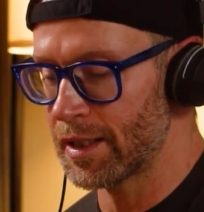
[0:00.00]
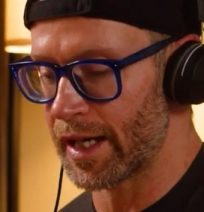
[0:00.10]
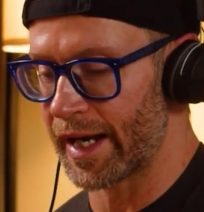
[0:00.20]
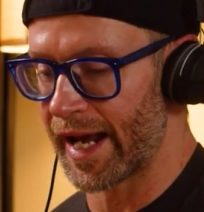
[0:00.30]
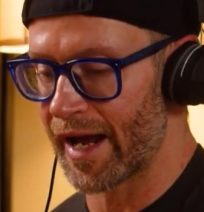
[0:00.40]

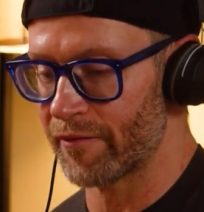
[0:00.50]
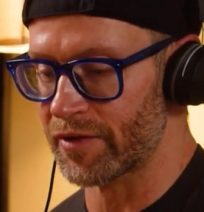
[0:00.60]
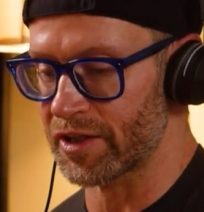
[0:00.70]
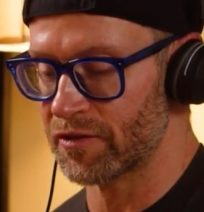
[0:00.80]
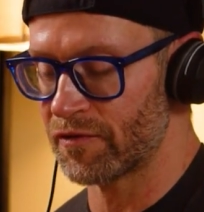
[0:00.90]
And I have
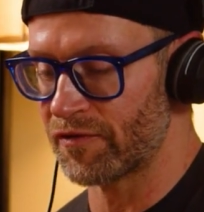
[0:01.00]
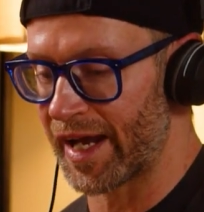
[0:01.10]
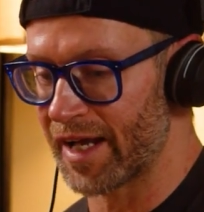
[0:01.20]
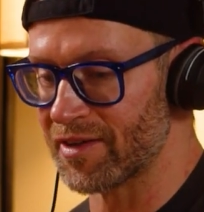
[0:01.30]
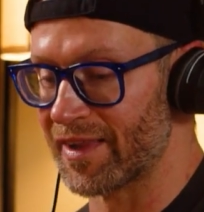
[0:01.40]
these
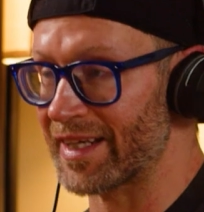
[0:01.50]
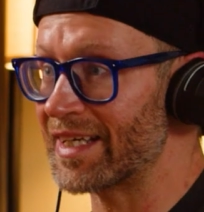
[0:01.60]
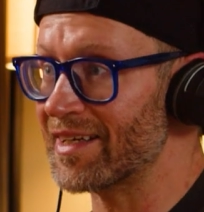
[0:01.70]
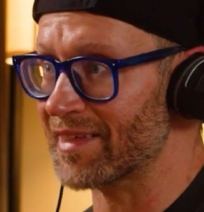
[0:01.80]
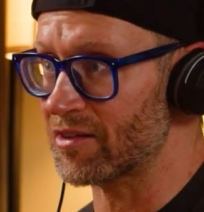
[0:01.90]
fans and then
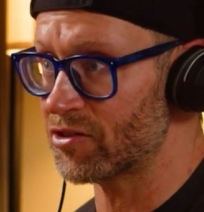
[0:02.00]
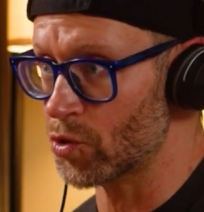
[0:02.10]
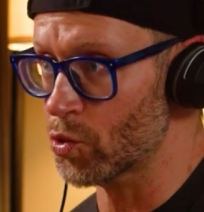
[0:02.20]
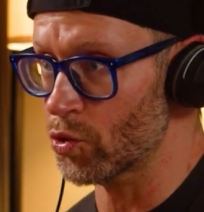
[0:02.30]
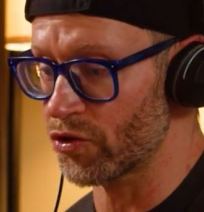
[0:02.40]
kids at
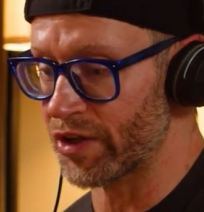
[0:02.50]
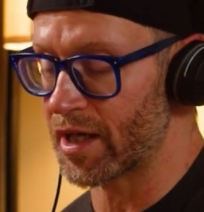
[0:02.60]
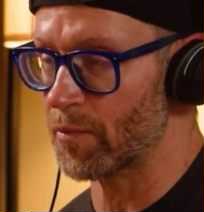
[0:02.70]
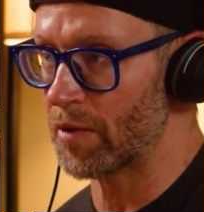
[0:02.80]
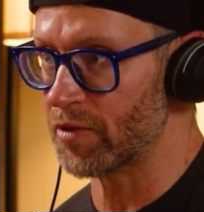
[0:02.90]
schools that
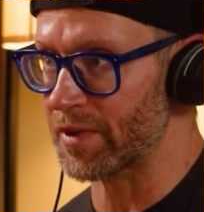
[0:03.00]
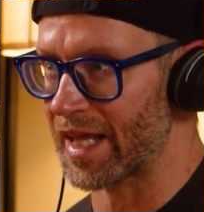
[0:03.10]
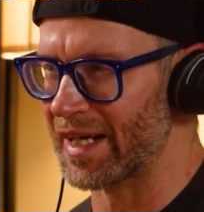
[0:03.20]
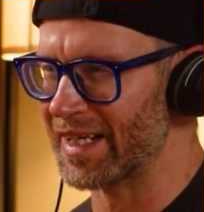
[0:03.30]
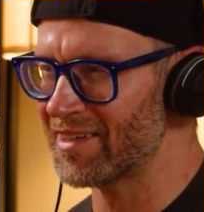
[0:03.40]
come up to me,
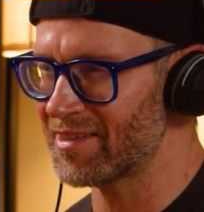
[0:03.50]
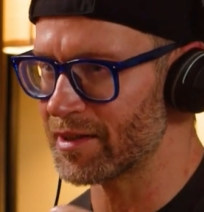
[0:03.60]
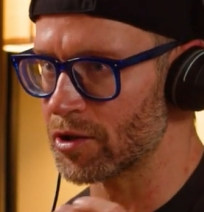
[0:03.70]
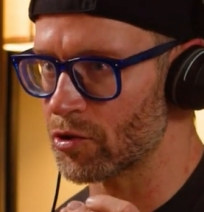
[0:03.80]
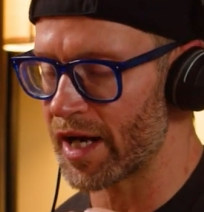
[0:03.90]
that
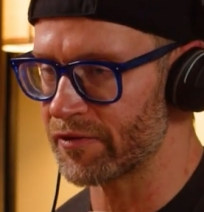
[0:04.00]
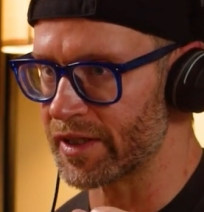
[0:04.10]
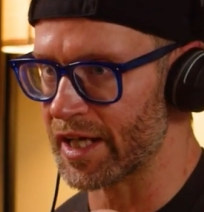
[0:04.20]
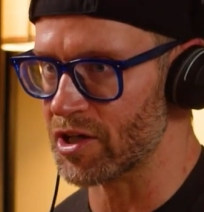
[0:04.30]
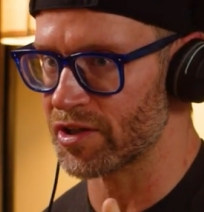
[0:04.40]
instant
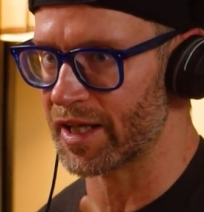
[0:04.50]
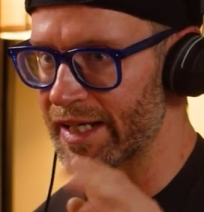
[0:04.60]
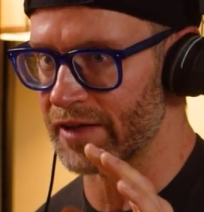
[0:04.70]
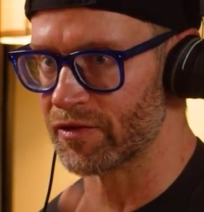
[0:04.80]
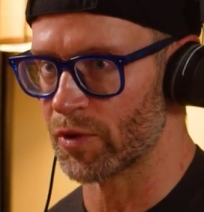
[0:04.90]
gratification that I
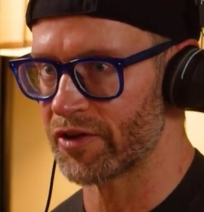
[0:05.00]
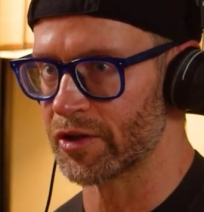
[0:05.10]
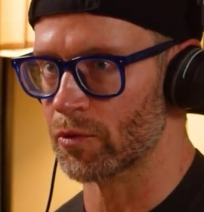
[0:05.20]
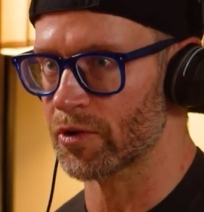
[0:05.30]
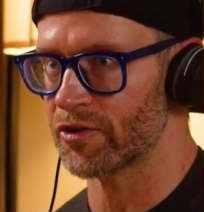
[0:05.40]
get from
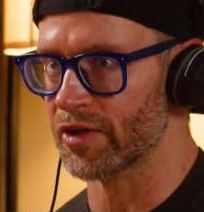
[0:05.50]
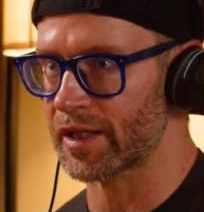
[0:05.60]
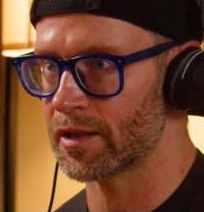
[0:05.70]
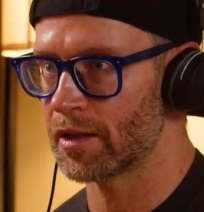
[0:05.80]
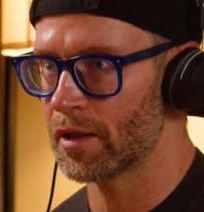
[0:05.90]
wrestling, where it's like,